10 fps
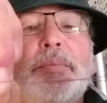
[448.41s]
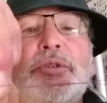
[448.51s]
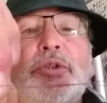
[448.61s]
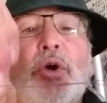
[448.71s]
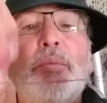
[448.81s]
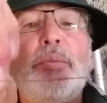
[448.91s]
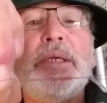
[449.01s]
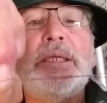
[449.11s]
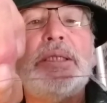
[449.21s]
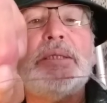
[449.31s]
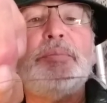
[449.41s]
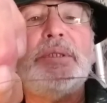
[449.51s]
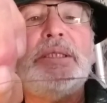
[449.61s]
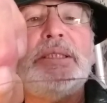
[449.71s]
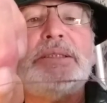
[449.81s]
but don't bring it
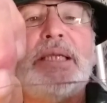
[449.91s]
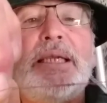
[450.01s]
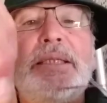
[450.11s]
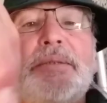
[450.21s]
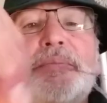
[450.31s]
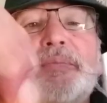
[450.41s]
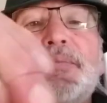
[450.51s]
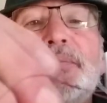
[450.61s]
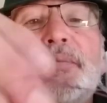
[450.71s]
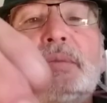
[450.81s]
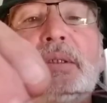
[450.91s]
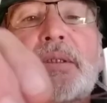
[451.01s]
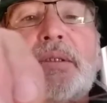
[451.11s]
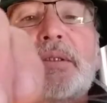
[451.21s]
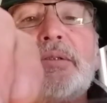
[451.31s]
completely tight.
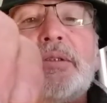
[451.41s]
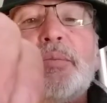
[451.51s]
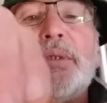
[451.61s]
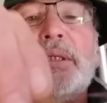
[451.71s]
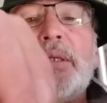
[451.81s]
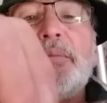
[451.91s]
Just bring it up